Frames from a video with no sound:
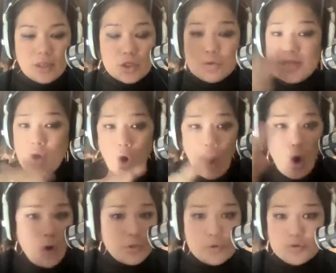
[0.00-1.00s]
Do you think
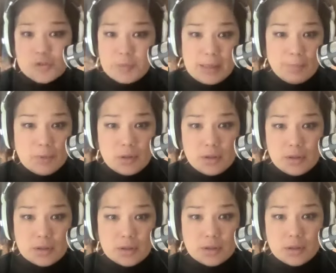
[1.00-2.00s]
all those people
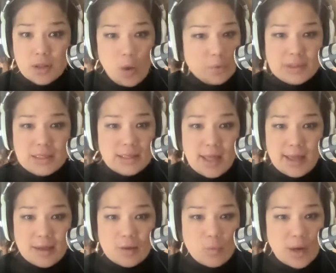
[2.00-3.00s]
only
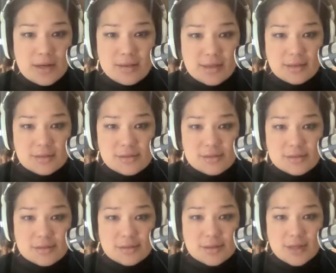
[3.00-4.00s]
like white things?
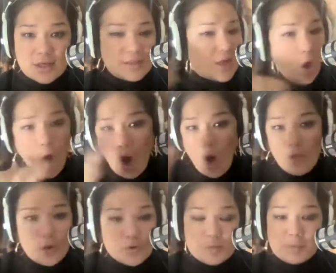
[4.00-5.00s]
Do you think all
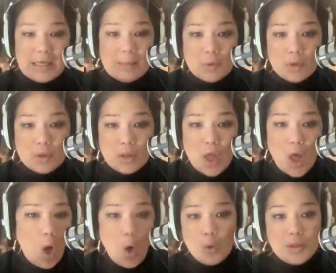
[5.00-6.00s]
those people
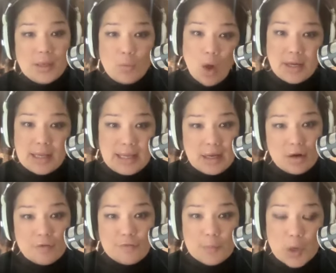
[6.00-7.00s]
only want to
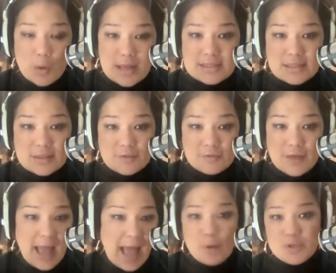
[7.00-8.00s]
hear from aggressive,
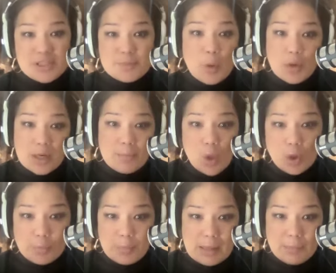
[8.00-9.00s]
outspoken,
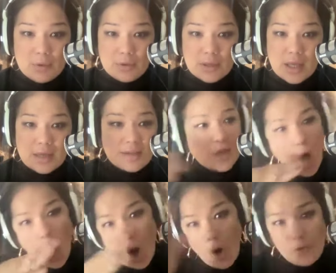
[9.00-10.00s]
bold people? Do you think
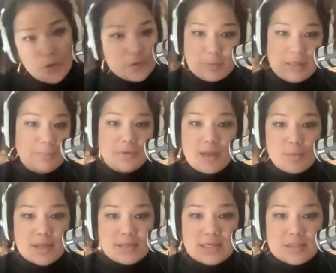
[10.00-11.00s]
all those people that
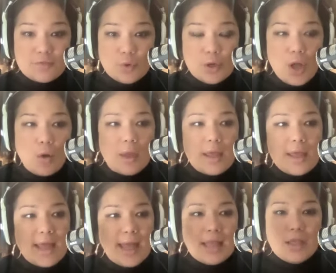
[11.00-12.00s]
resonates for it? No.
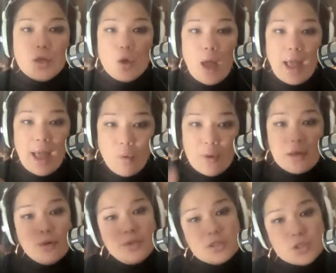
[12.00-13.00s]
And you know how we
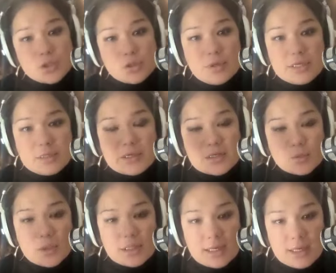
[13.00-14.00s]
know that's true is because
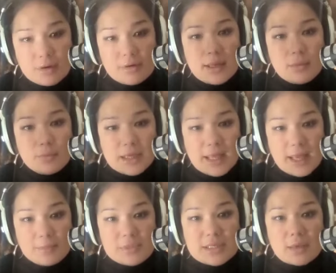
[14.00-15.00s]
when the internet
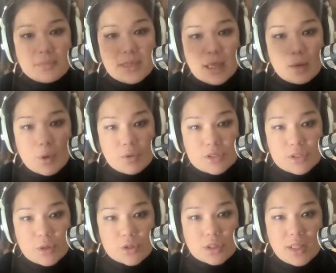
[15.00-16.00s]
became something and we were
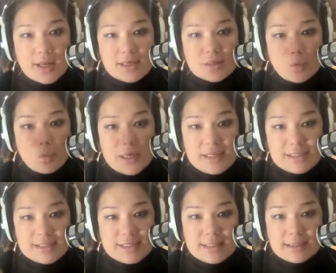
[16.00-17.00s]
socialized, we
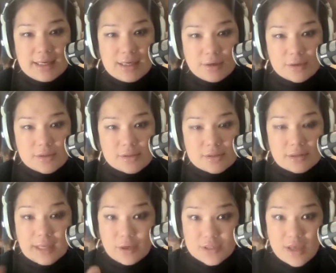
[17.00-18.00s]
see leaders
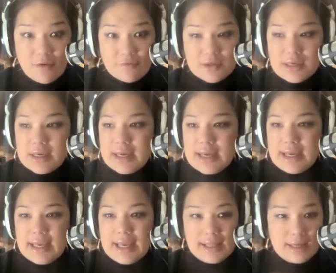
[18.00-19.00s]
like yourself,
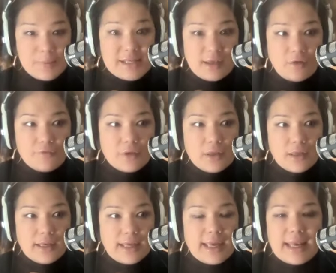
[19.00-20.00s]
like myself,
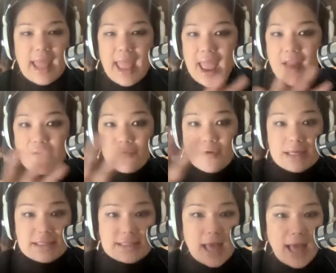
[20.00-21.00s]
in
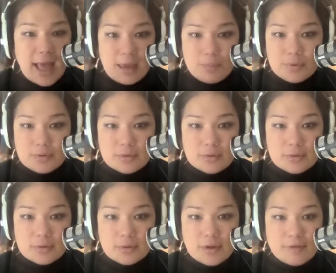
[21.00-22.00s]
every type
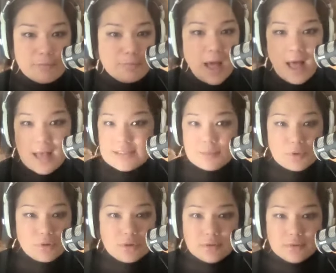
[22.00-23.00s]
of
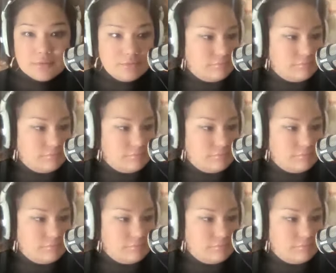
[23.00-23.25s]
possible